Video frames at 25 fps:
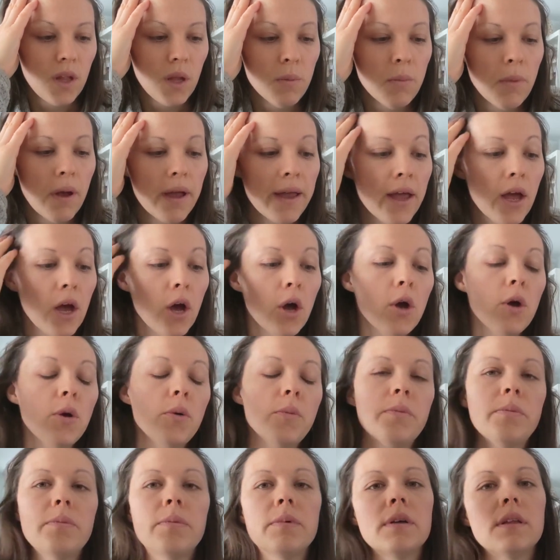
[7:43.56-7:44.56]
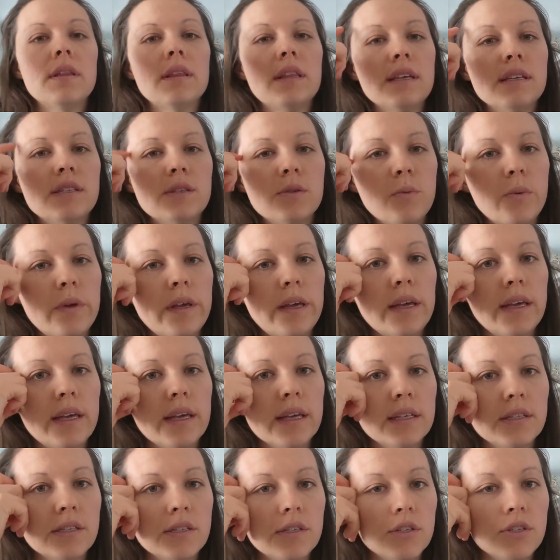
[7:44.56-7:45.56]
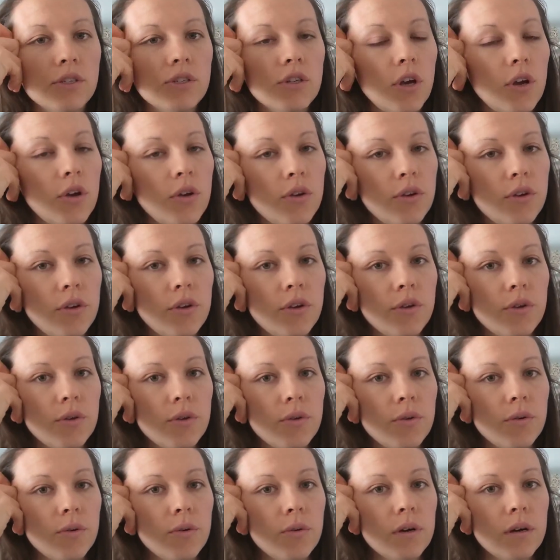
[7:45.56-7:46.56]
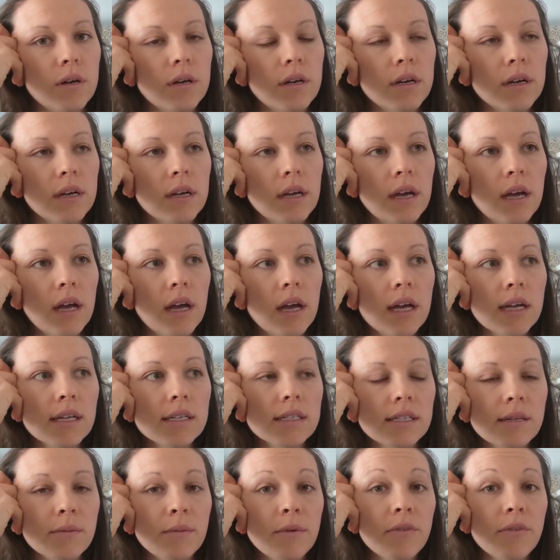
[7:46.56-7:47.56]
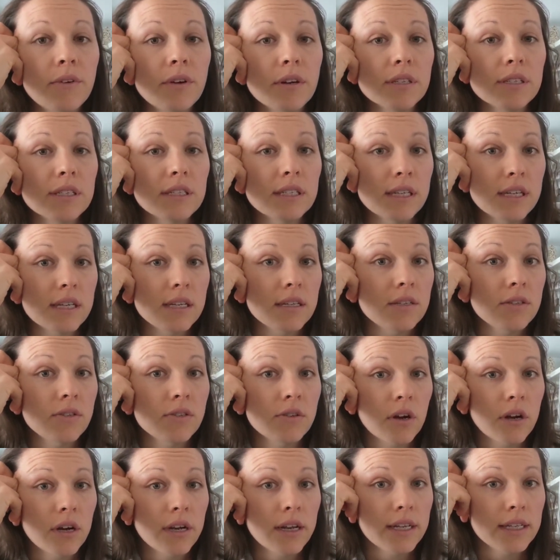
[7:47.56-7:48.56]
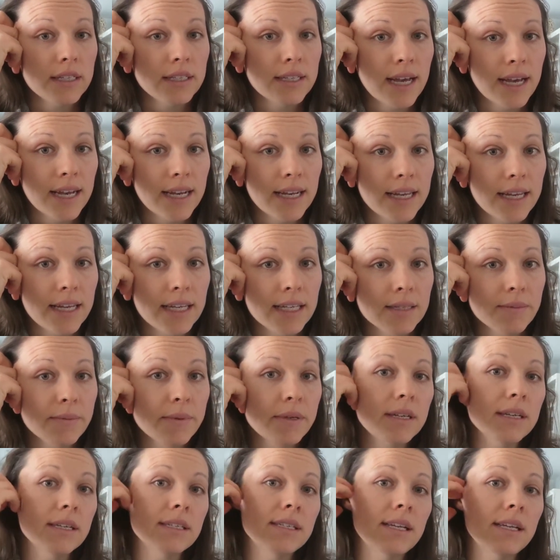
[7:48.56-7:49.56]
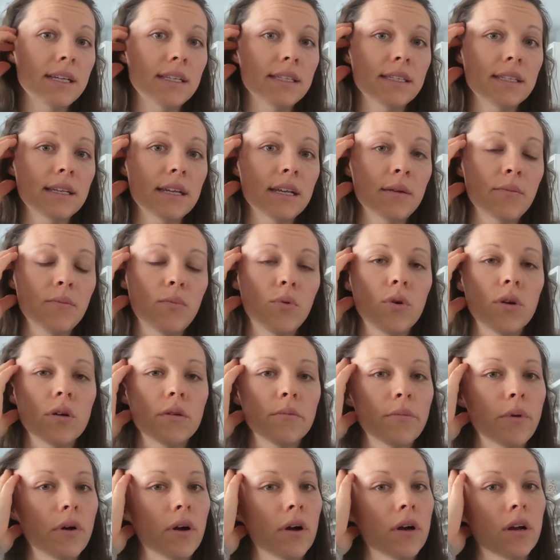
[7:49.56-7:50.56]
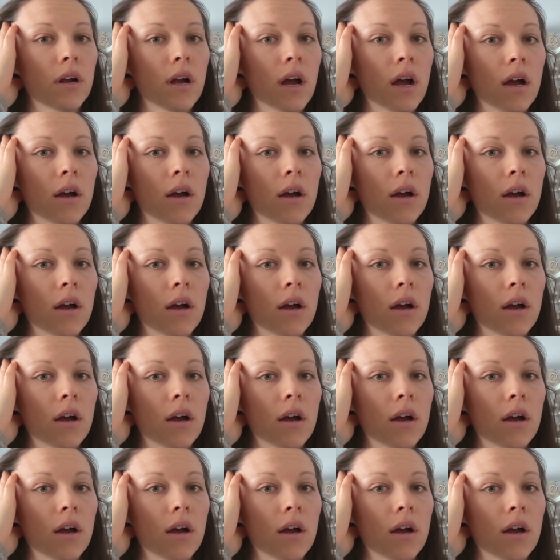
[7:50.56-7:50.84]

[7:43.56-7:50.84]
My hope this week is to show you some of our seed starting techniques, because that's an important part